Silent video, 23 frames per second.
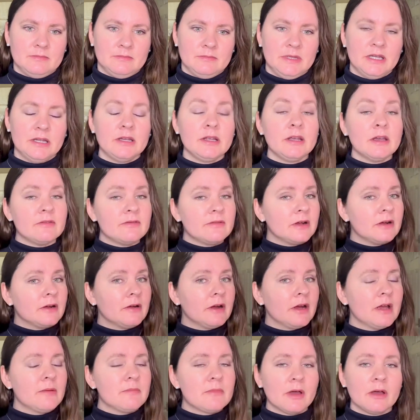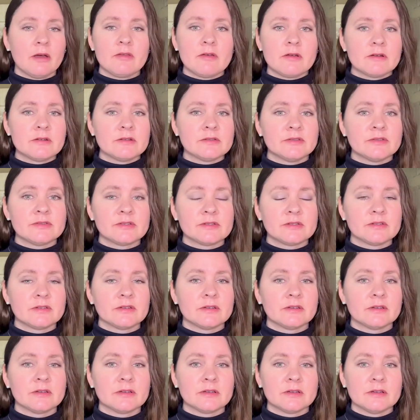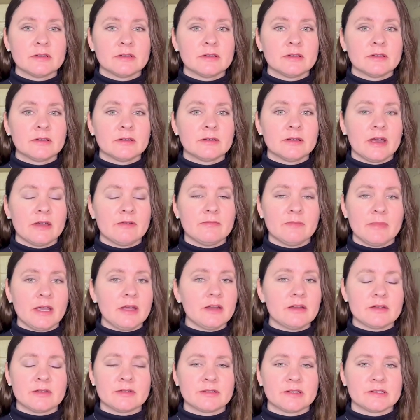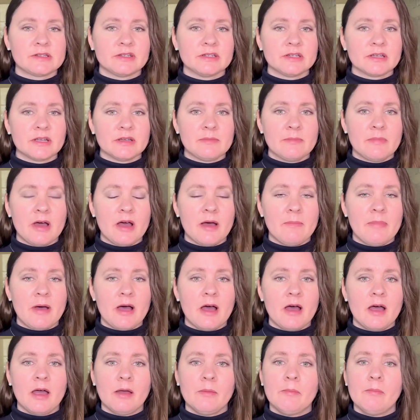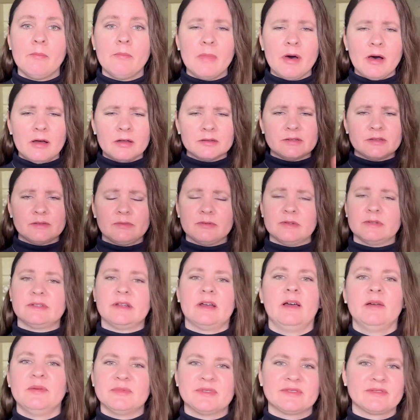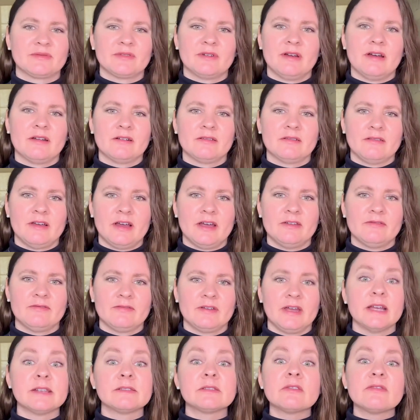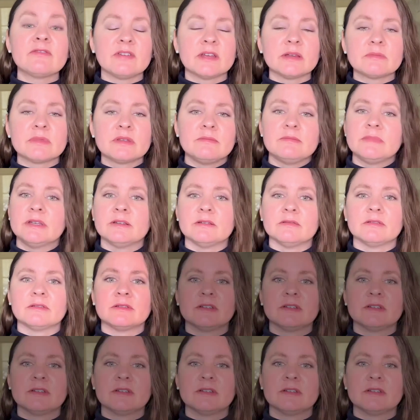Many of our grandmothers have made us a chicken pot pie multiple times throughout our life as a family meal.